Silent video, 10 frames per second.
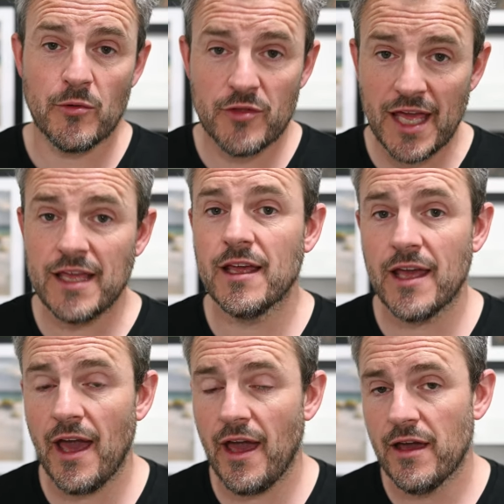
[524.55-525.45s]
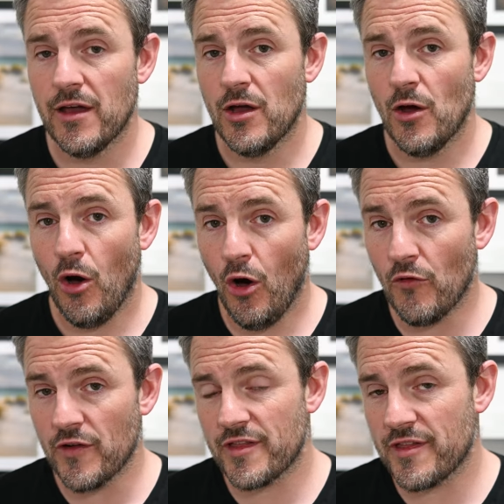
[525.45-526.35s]
It was taking care
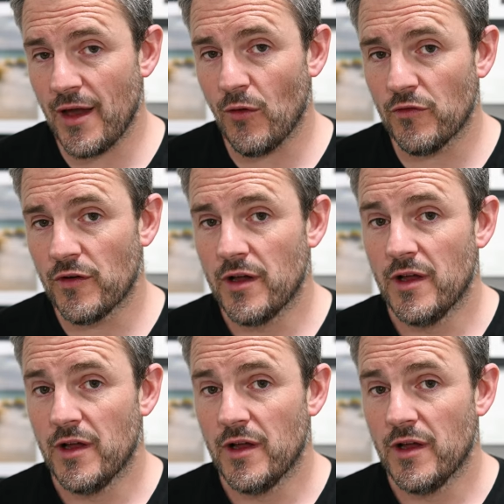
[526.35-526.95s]
of itself.